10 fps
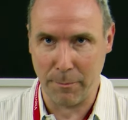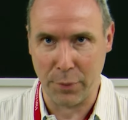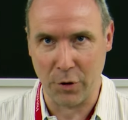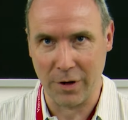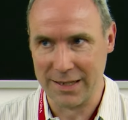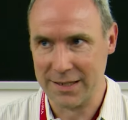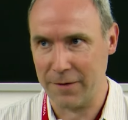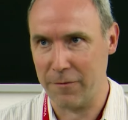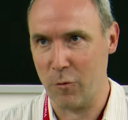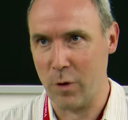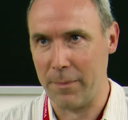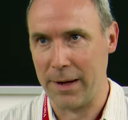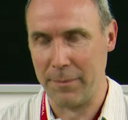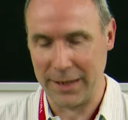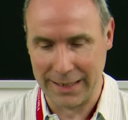progressive web
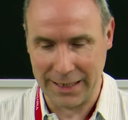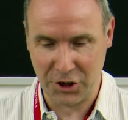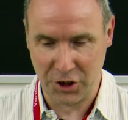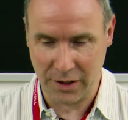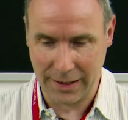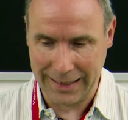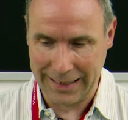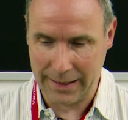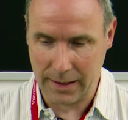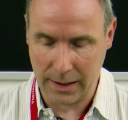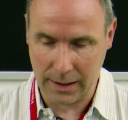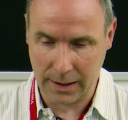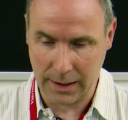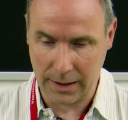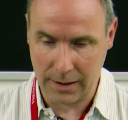application in
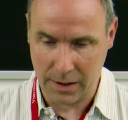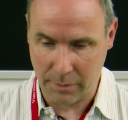the